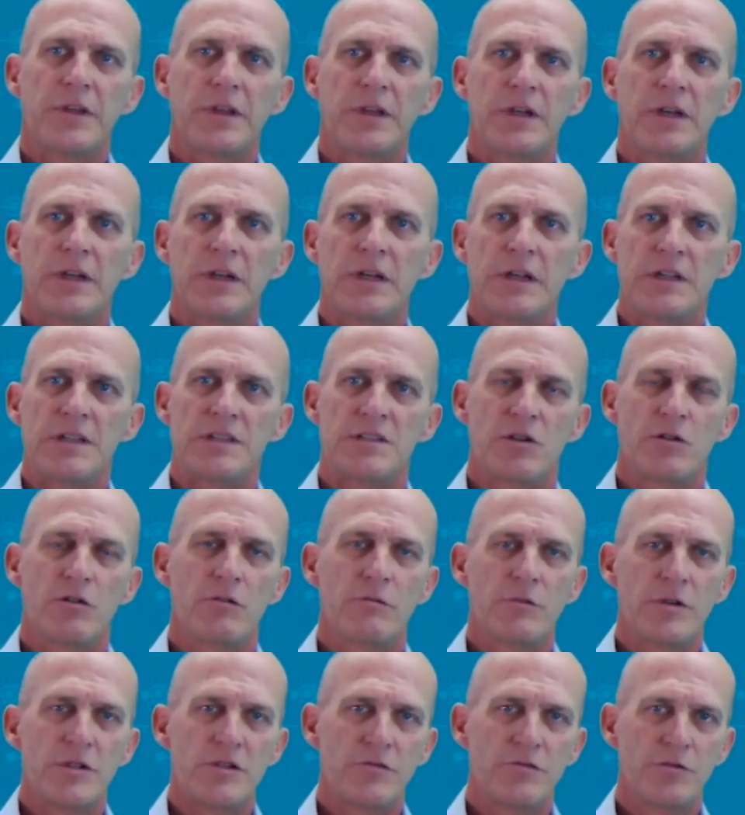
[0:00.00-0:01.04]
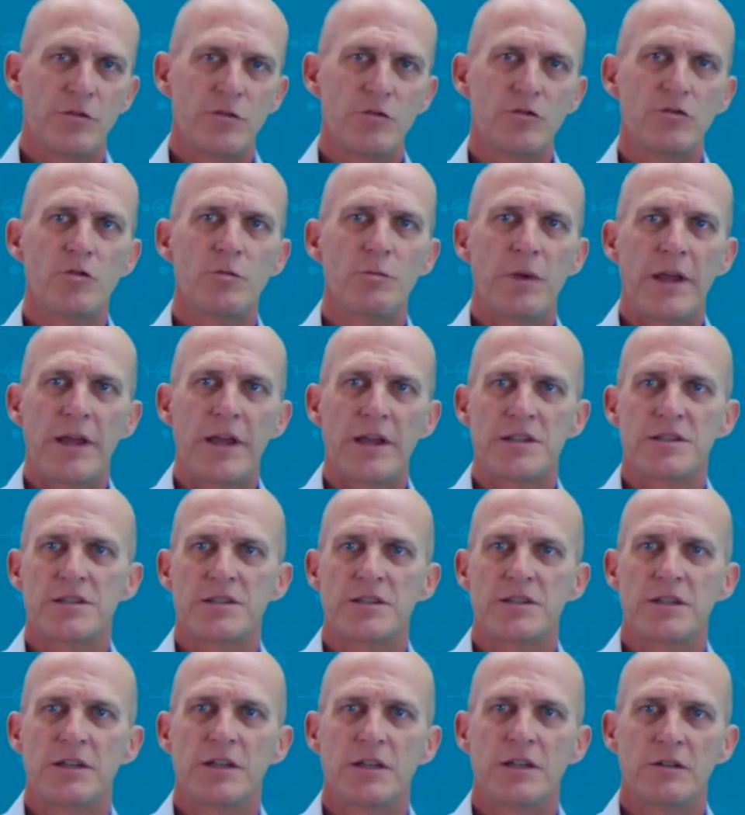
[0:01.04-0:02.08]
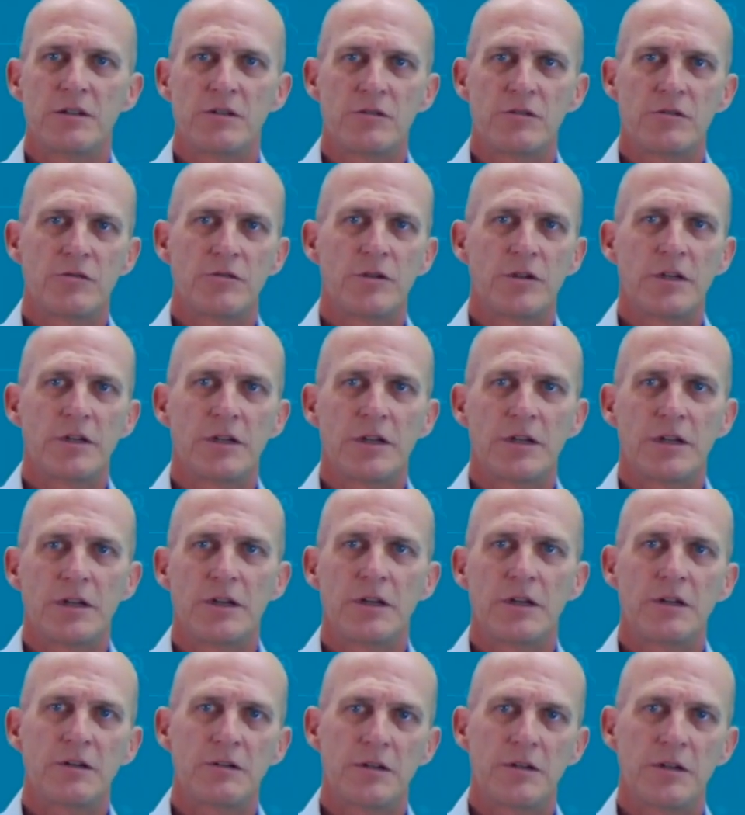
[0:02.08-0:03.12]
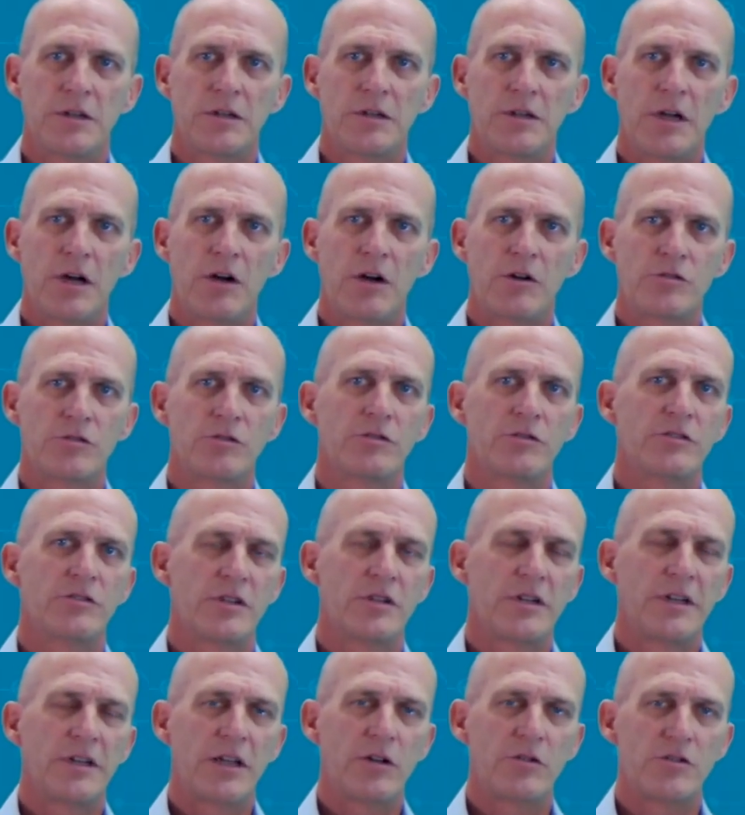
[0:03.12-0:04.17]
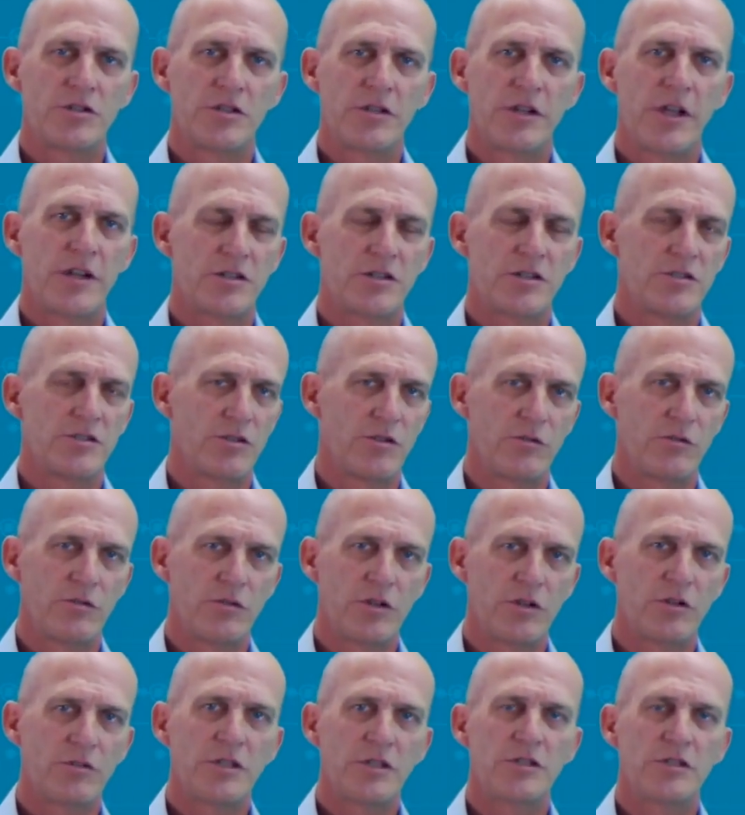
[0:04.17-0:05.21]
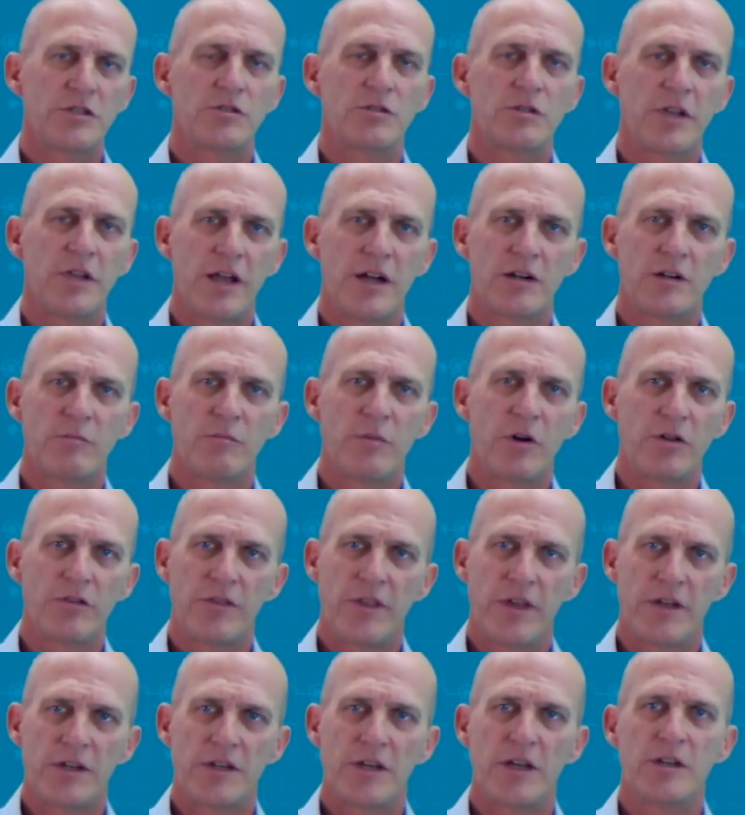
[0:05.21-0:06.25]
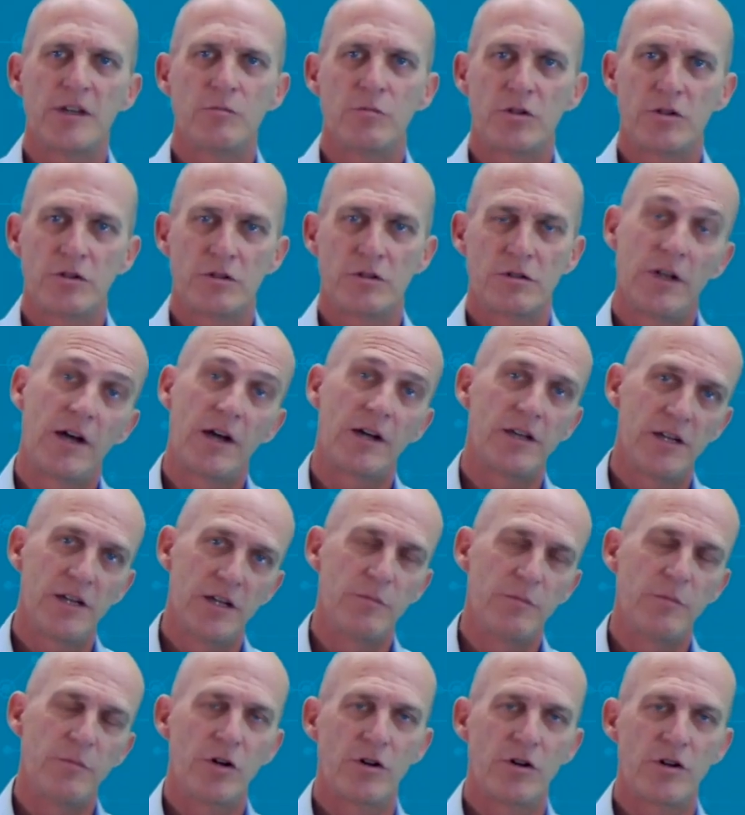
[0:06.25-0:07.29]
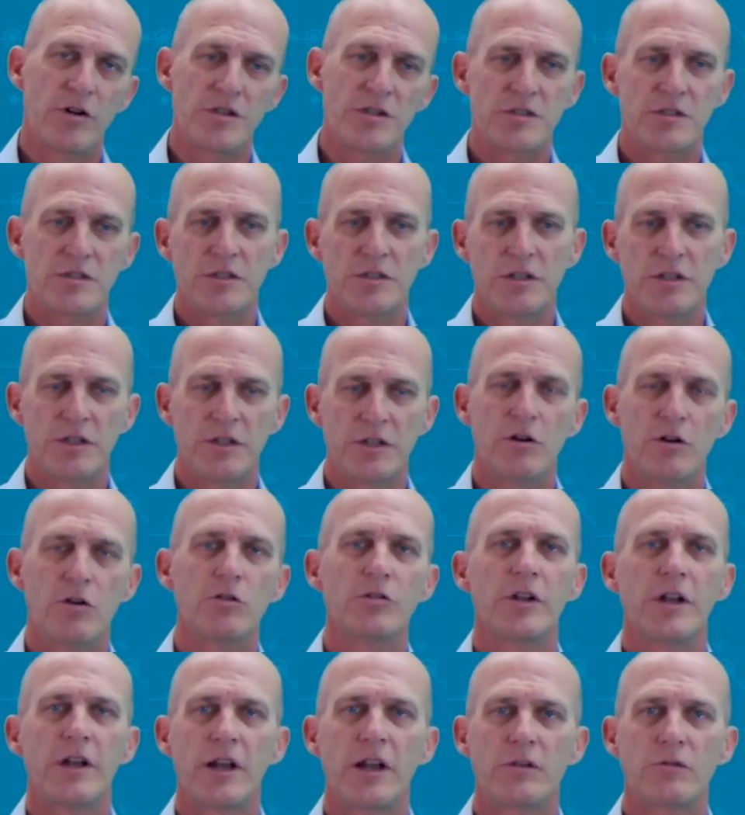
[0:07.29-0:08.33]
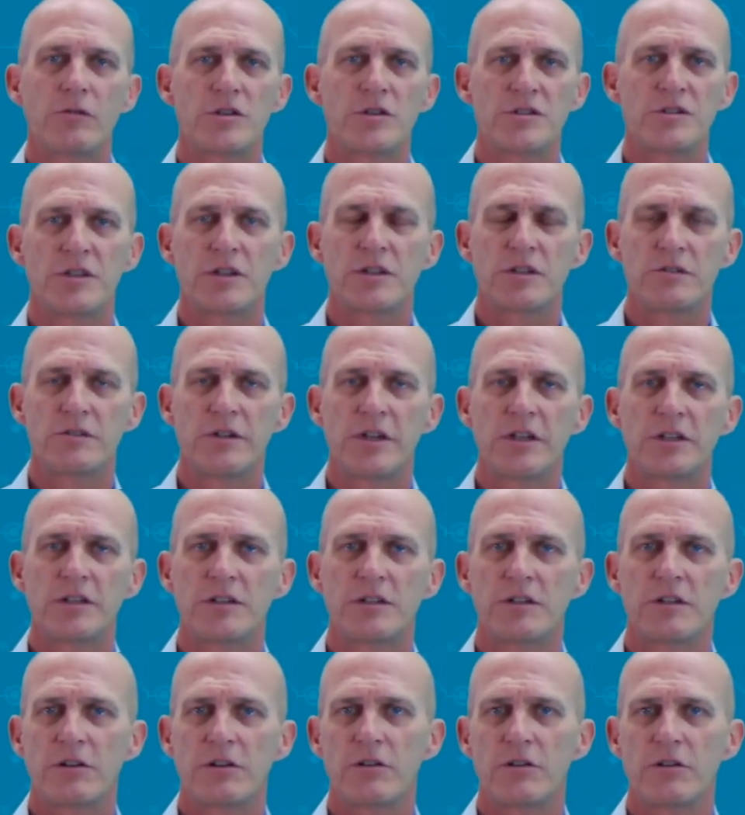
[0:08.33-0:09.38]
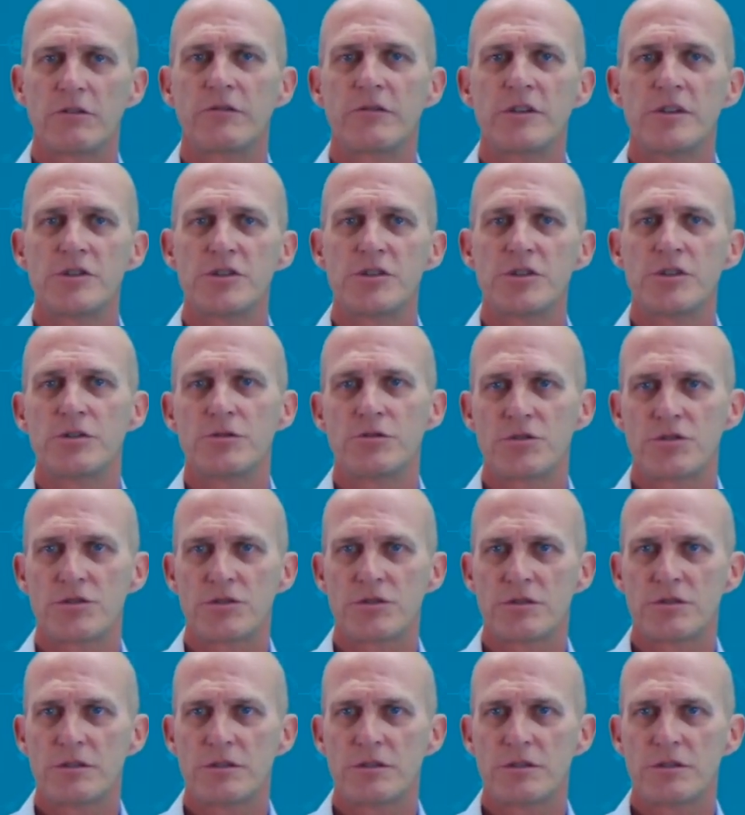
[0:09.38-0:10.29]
it's always full duplex and auto negotiation. So you don't need to care about that anymore, luckily, because in older networks that created a lot of issues.